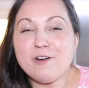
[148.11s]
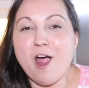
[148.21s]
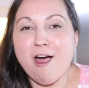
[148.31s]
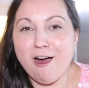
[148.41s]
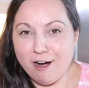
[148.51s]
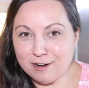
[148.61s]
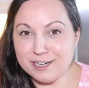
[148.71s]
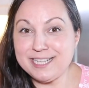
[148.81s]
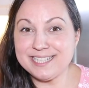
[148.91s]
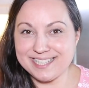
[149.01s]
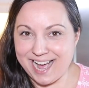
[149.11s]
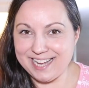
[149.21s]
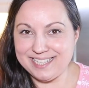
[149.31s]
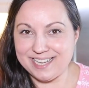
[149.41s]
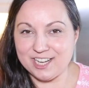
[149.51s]
a hearty
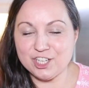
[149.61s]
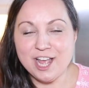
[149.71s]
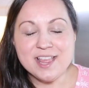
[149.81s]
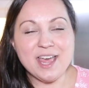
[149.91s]
side dish.